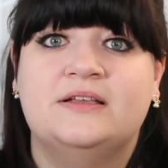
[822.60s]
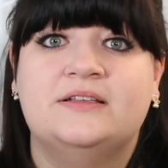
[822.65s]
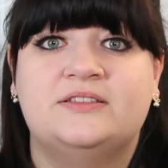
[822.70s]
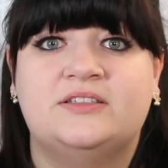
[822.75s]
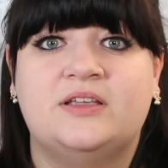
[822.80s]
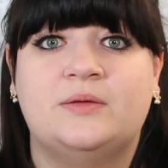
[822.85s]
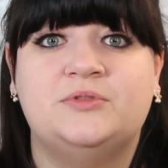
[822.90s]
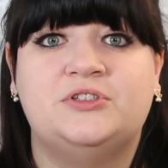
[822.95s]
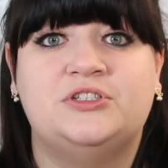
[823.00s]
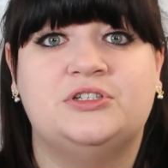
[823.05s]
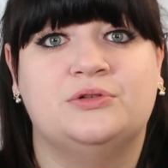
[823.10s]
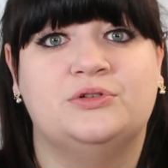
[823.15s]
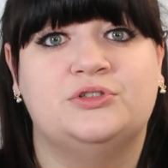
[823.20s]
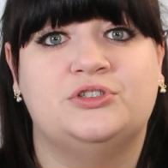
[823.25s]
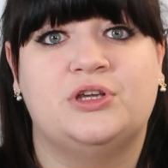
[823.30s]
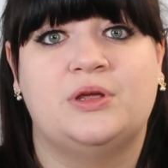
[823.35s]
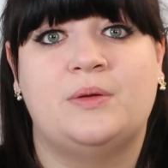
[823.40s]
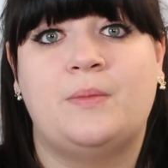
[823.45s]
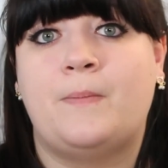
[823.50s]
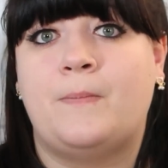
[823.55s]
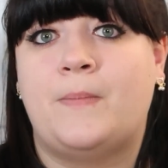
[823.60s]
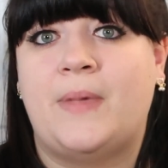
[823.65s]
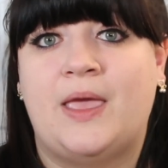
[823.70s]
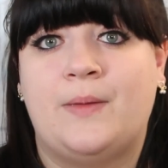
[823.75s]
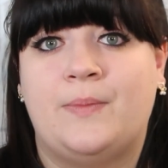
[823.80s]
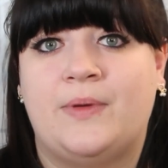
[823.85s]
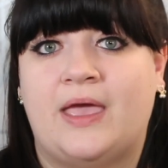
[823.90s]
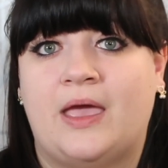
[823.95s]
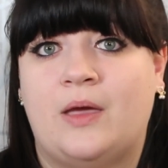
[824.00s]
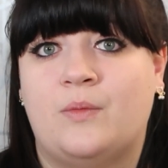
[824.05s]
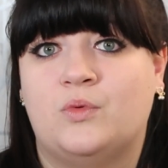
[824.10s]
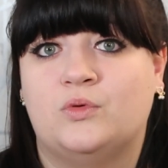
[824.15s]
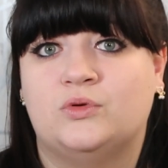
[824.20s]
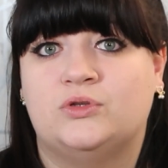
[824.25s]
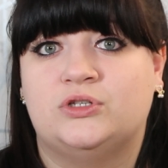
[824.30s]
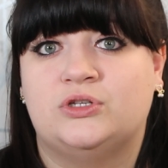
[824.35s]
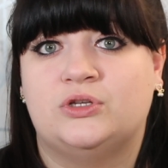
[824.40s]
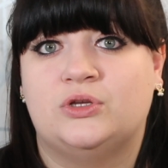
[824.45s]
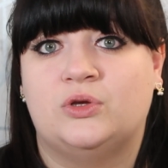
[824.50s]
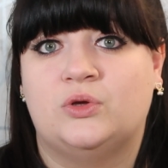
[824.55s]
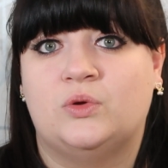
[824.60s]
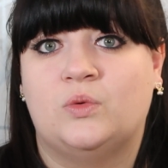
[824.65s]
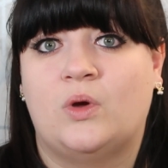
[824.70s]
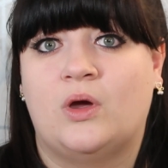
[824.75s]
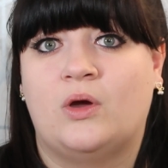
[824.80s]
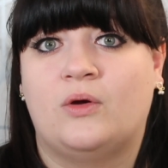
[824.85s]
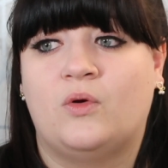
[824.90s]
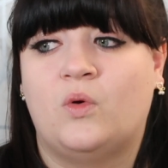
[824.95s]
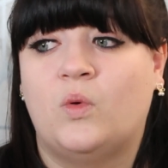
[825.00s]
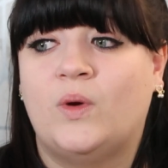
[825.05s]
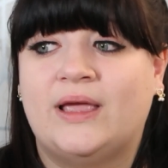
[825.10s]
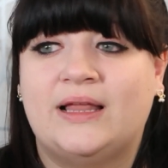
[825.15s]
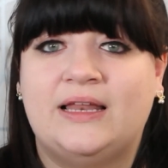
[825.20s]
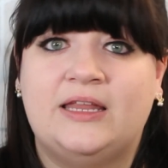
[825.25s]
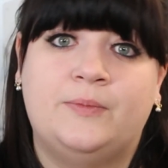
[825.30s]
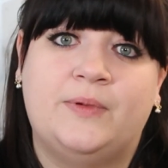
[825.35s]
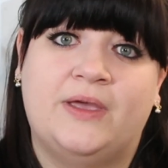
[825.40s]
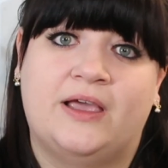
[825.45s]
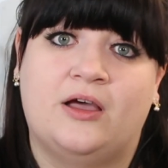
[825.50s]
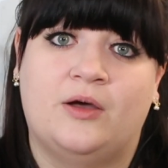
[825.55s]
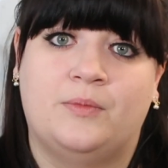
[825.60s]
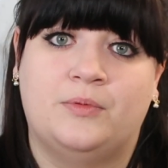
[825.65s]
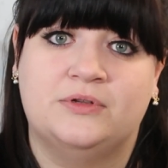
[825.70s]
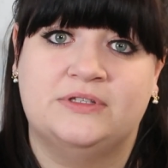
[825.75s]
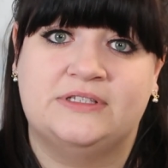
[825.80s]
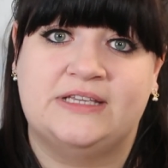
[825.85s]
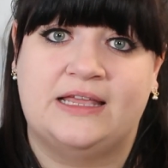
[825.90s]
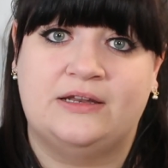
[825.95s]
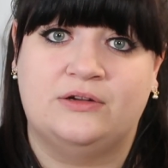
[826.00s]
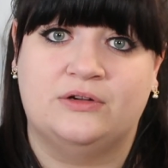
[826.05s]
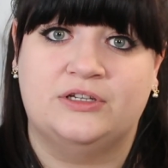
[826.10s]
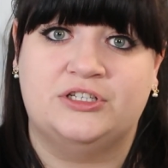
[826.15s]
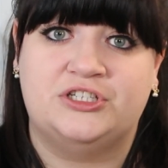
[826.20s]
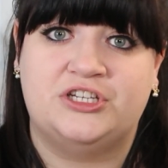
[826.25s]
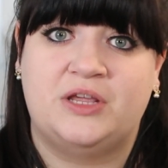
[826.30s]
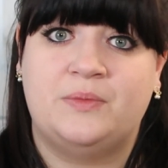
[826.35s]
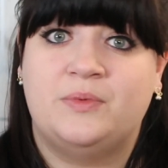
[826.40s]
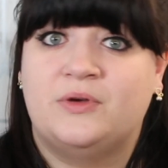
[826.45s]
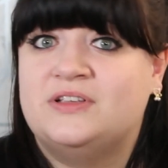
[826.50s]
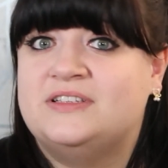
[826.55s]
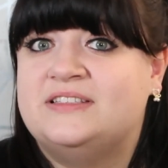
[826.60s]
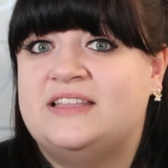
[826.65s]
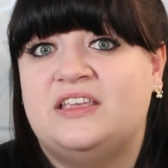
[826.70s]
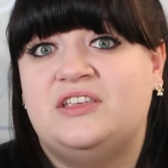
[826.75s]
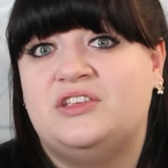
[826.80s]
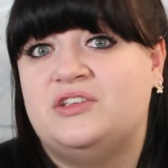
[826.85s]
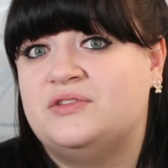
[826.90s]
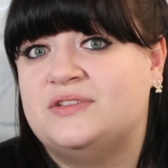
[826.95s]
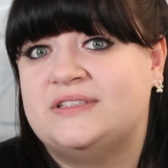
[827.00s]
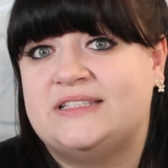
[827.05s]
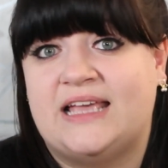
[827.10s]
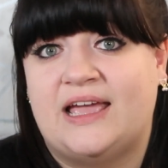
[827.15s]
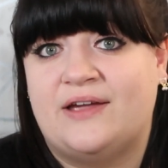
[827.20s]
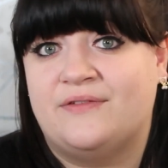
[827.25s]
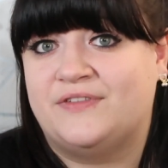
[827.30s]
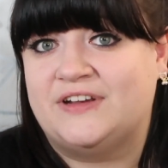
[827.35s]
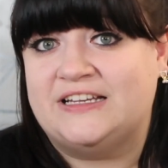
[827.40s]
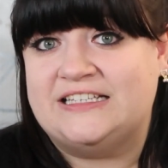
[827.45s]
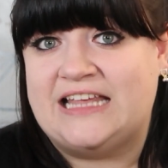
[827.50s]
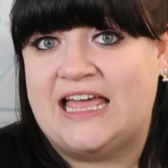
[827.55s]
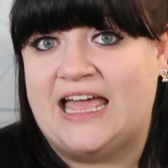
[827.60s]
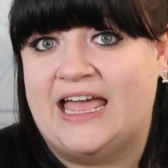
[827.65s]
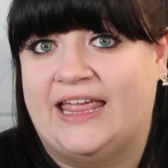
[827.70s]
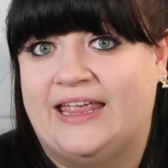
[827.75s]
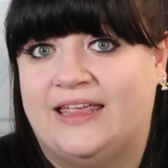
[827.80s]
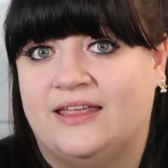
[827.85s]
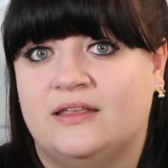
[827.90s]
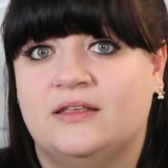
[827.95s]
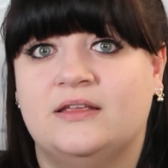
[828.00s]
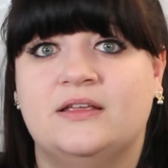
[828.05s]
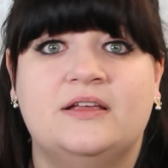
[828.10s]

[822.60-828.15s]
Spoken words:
Some children may be able to quickly pick up on technology because they use it every day.